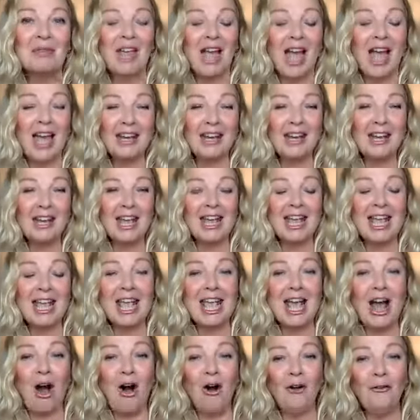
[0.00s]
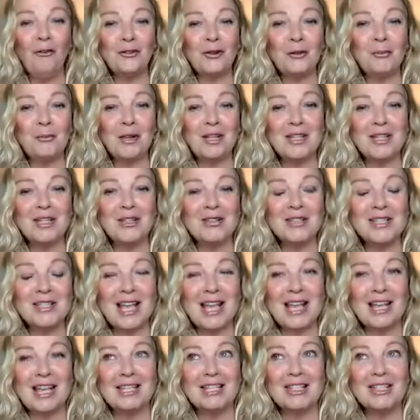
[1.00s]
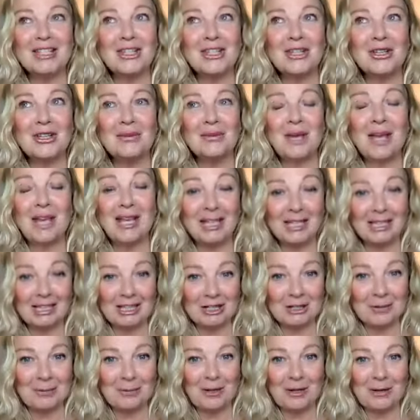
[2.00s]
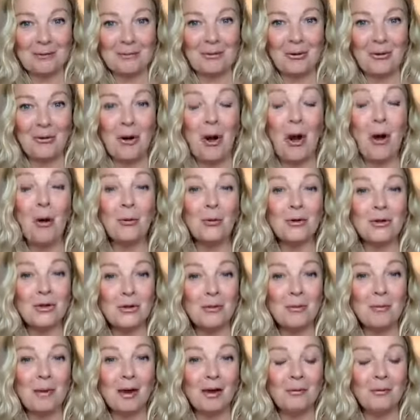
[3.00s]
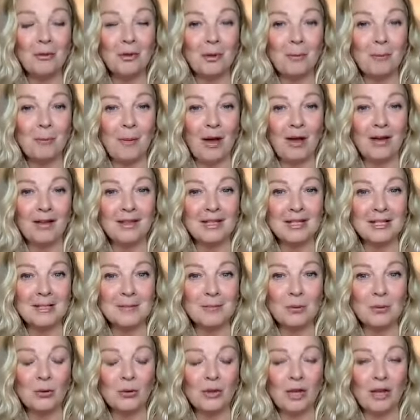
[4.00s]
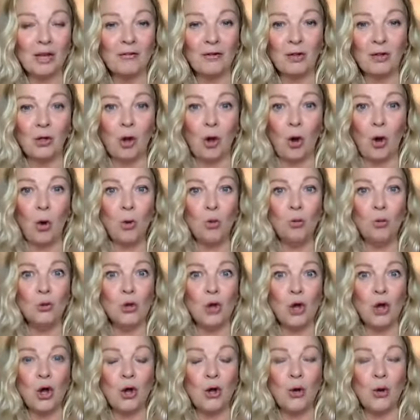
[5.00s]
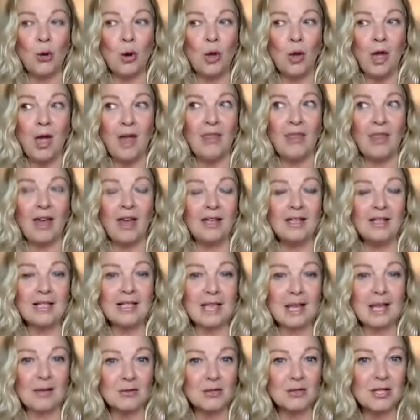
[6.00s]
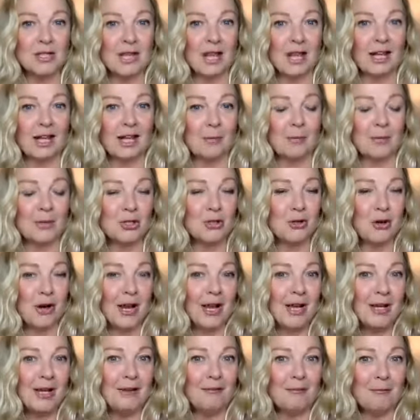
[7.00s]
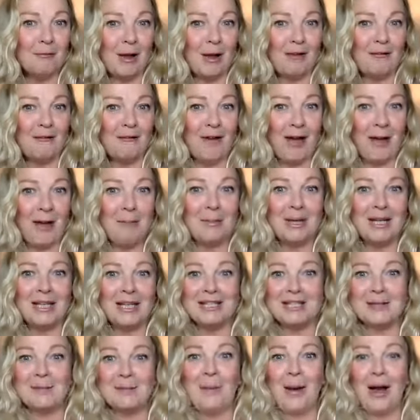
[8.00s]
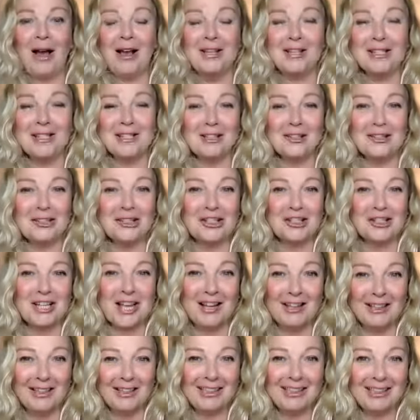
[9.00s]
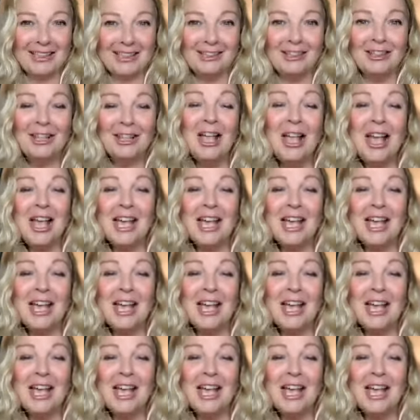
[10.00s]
And often when you say to English people, oh, you might want to buy this book, they often go, oh no, that sounds like a betrayal of my family to buy such a title.